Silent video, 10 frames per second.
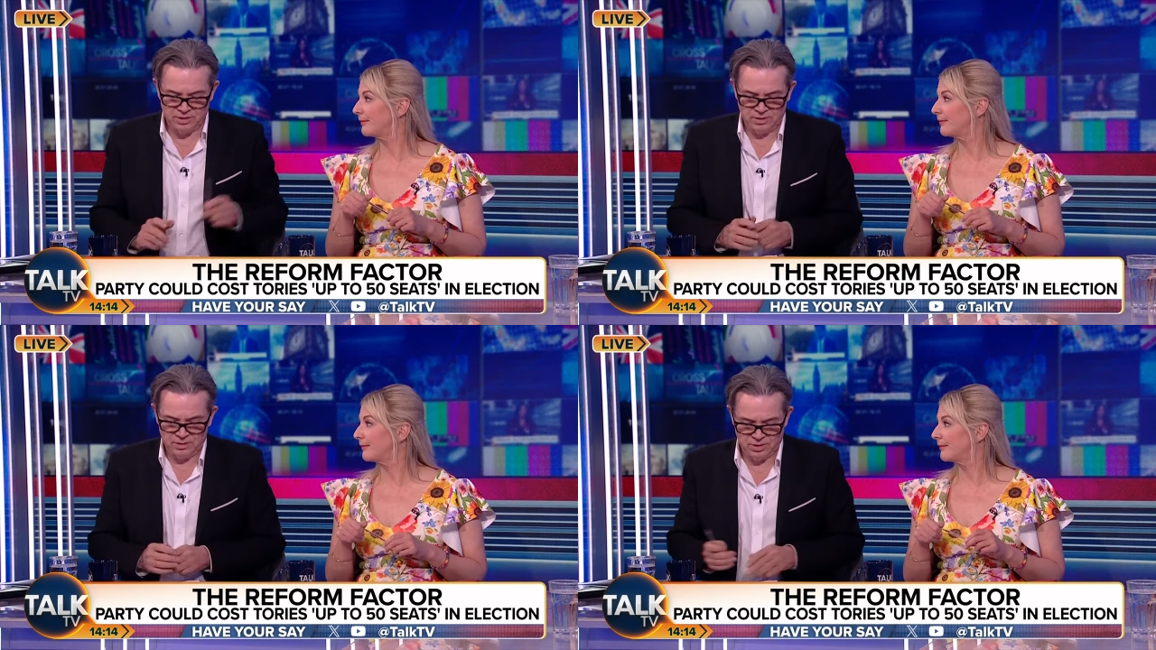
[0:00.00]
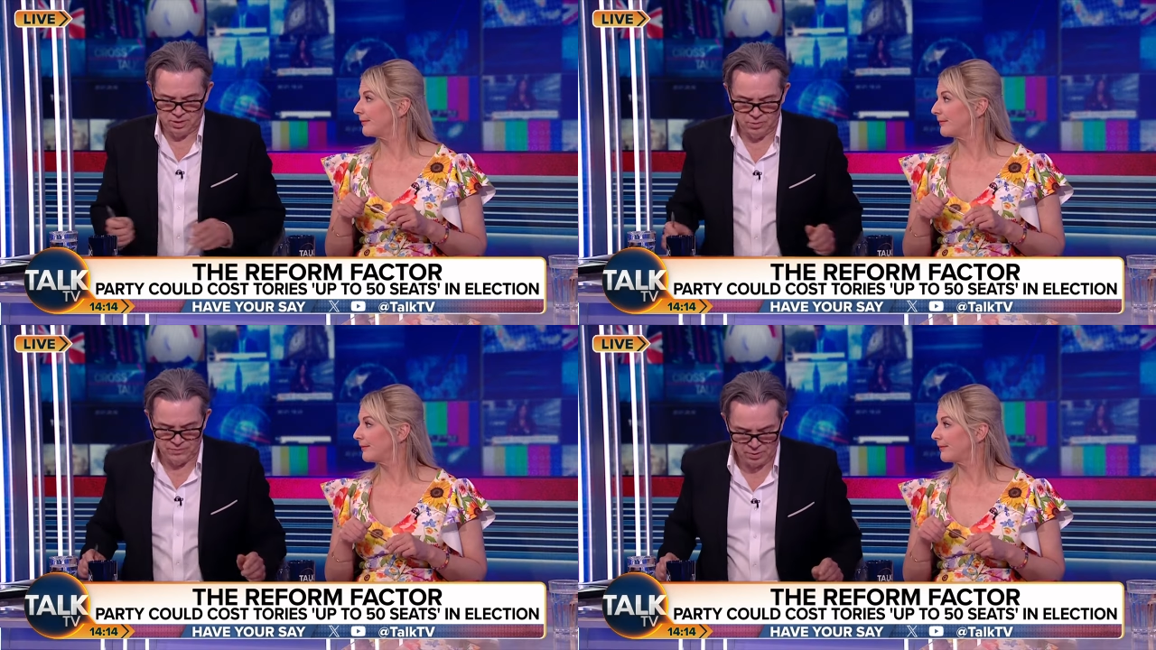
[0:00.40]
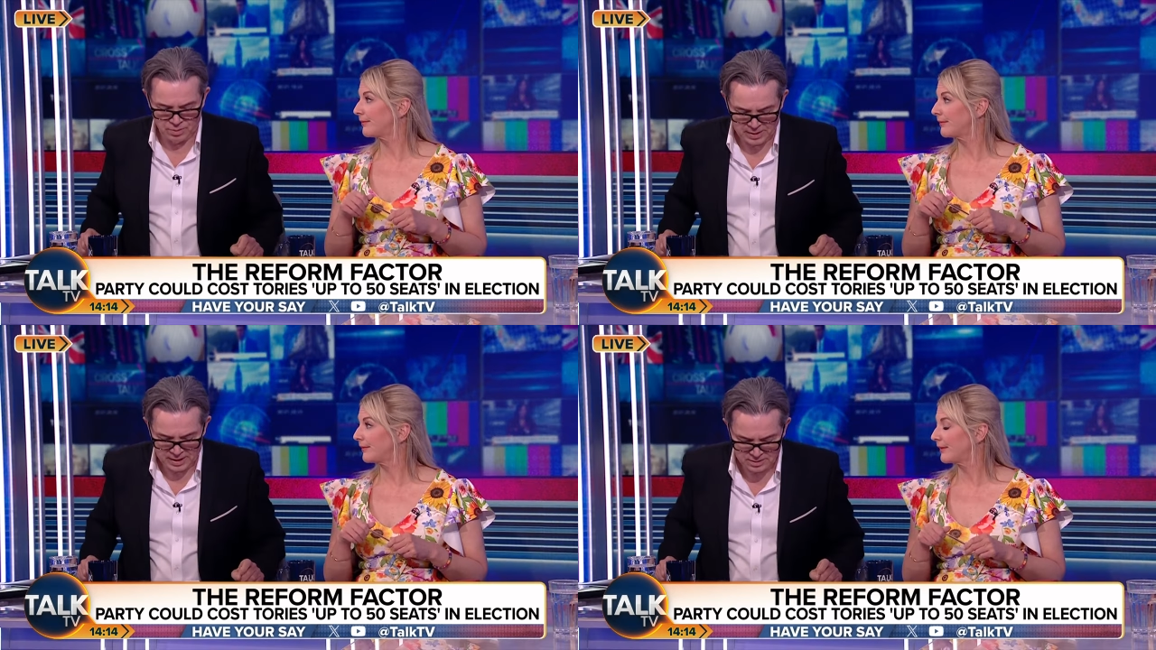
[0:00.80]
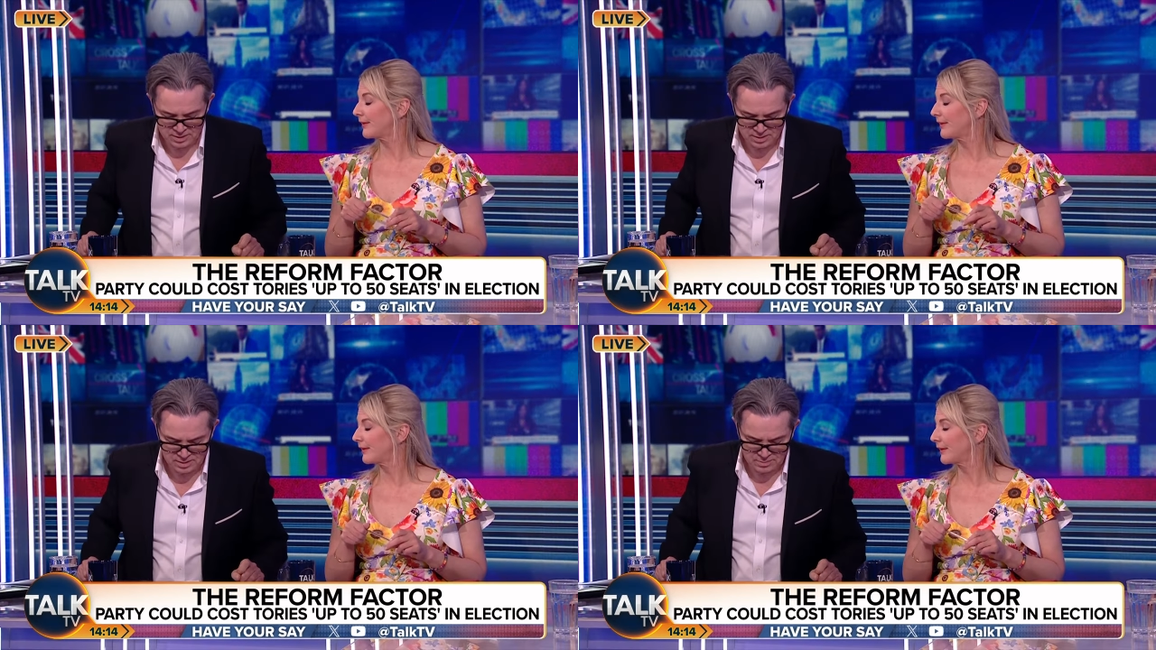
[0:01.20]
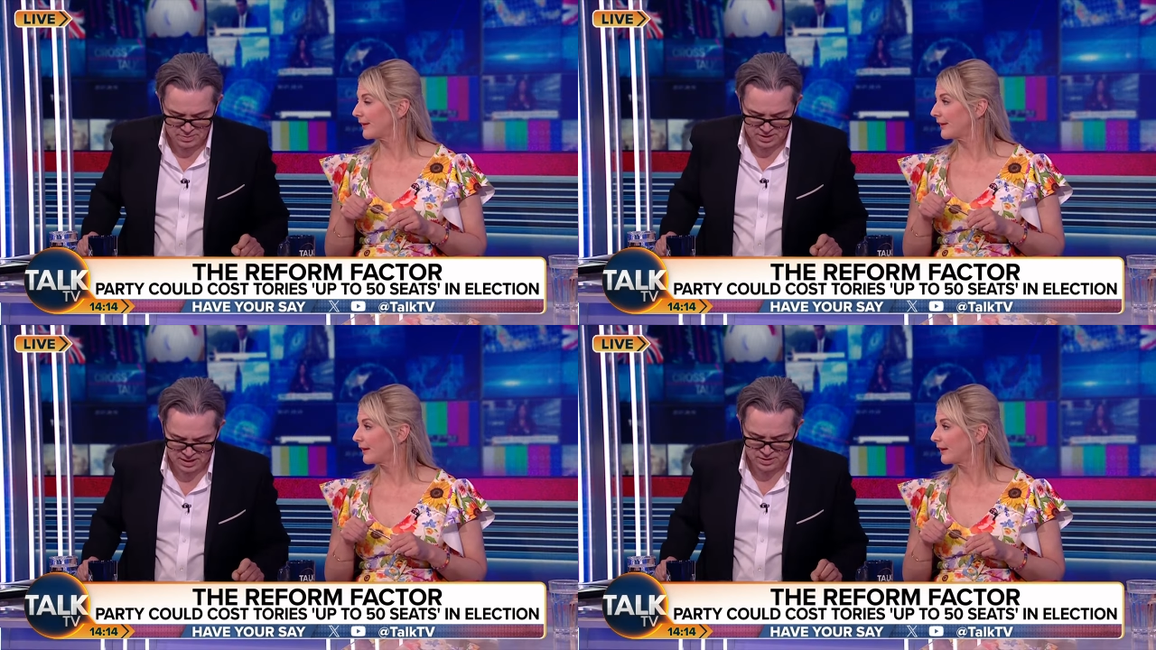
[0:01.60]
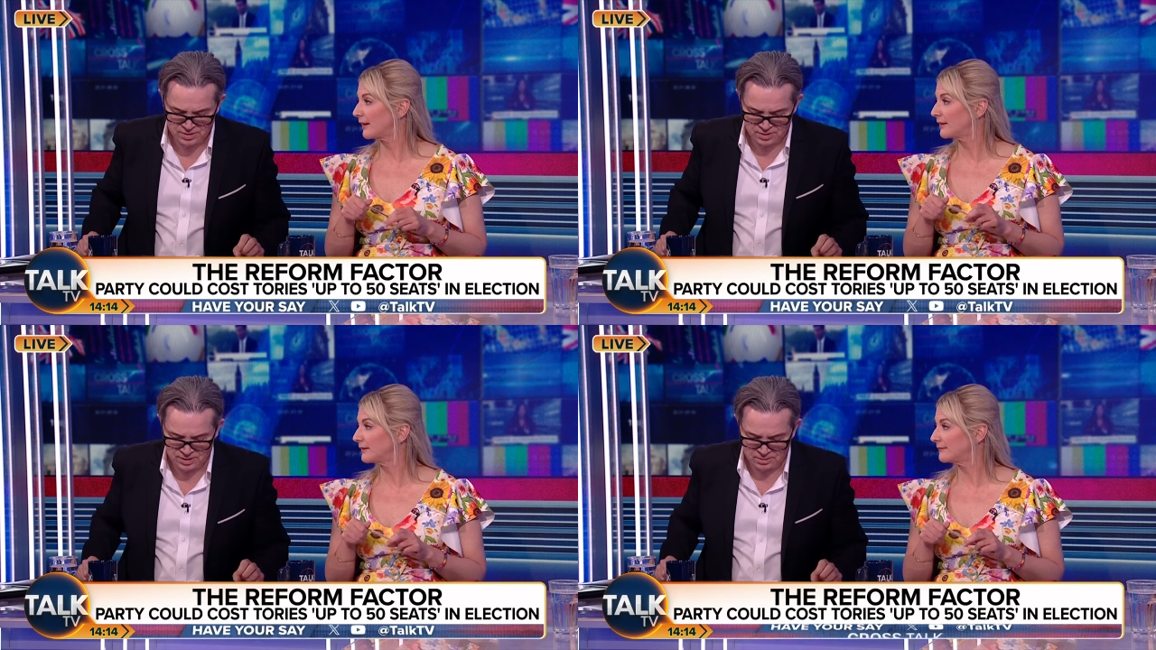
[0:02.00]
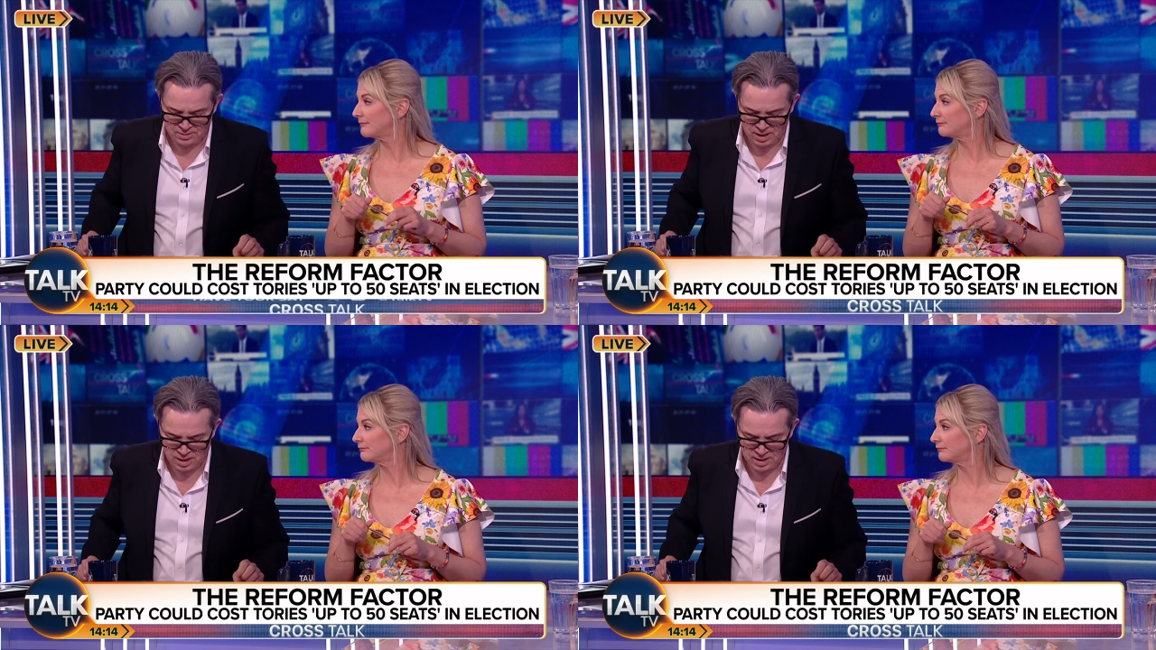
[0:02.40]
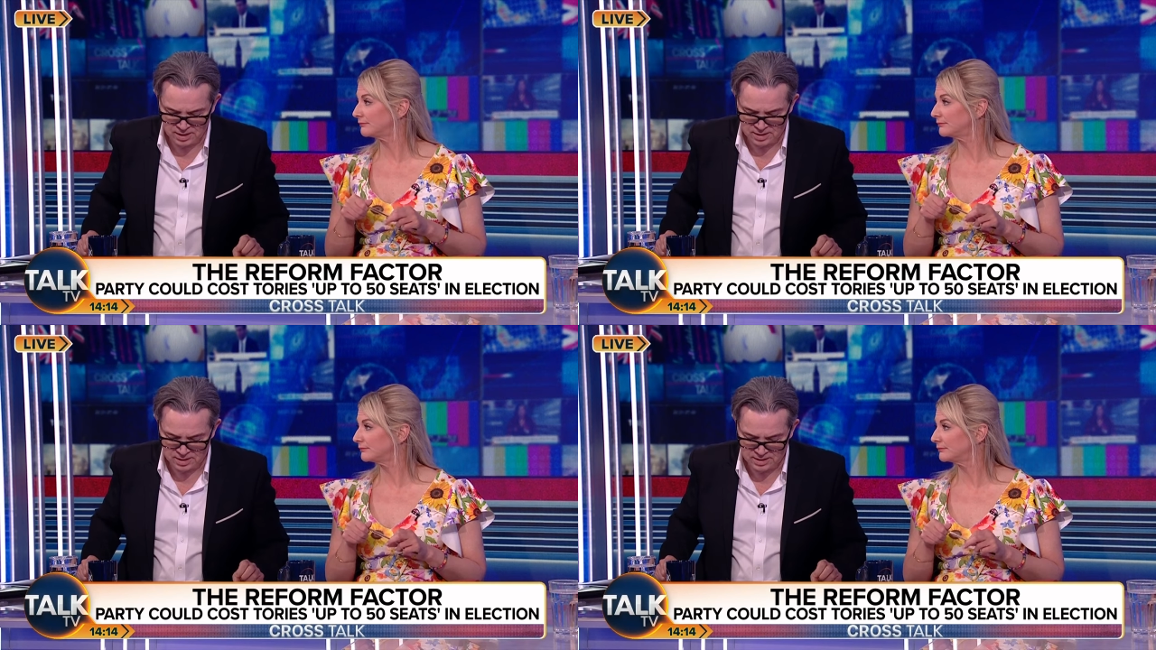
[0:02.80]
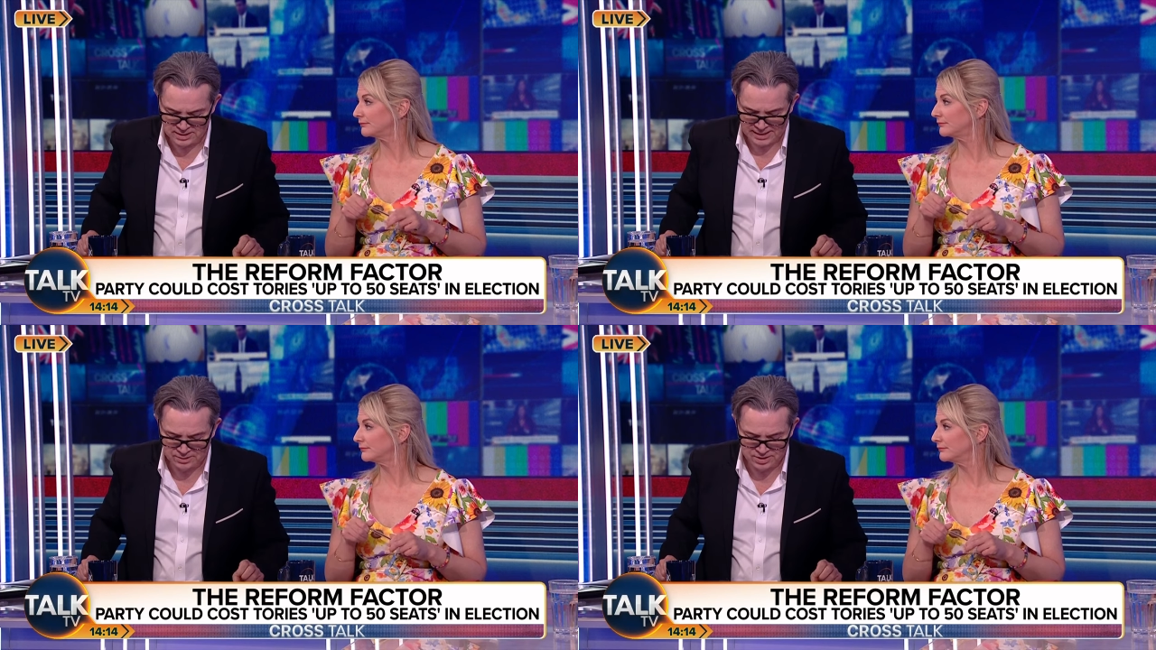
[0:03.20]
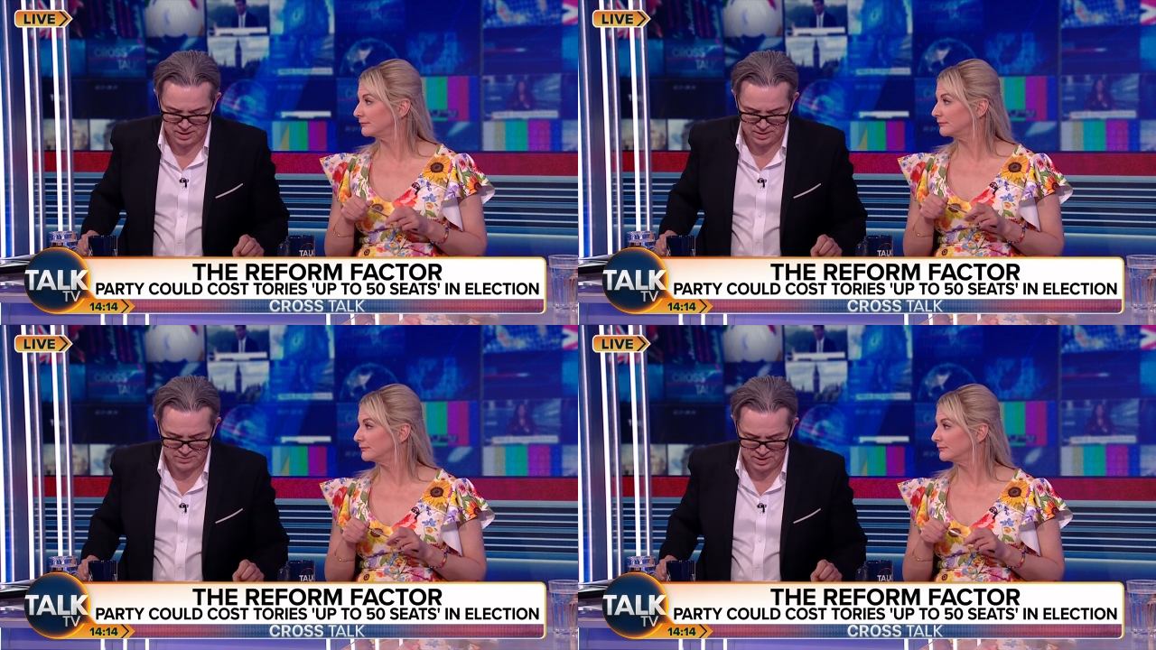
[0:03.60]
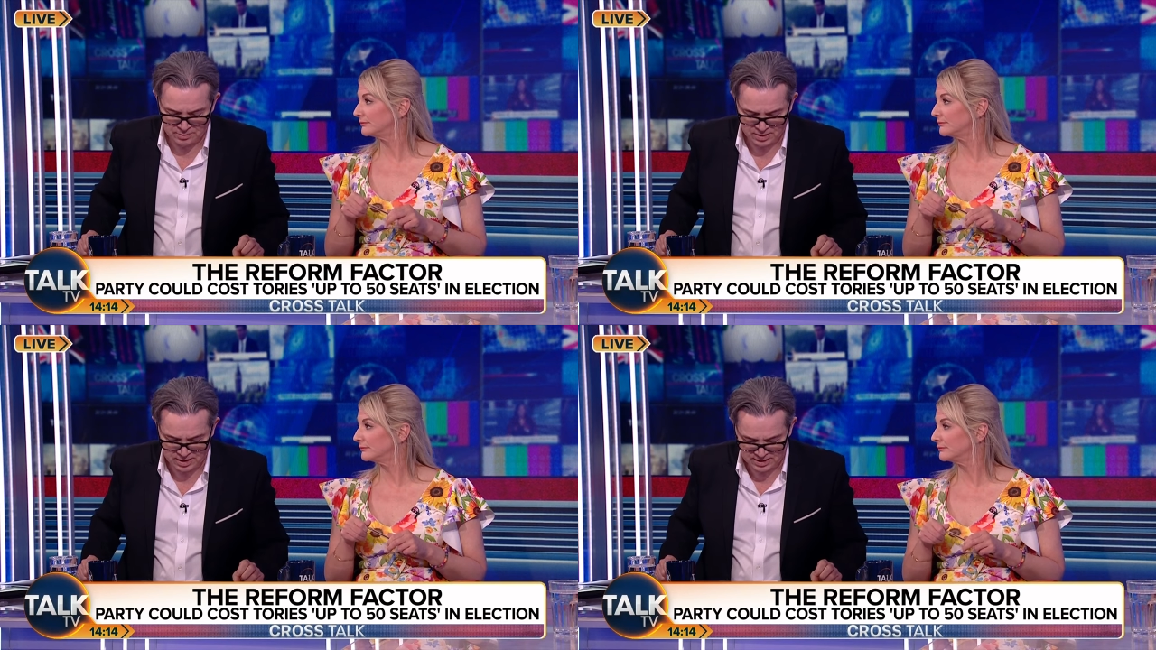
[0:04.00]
Speaker 1: to your view about the potential downside of some of the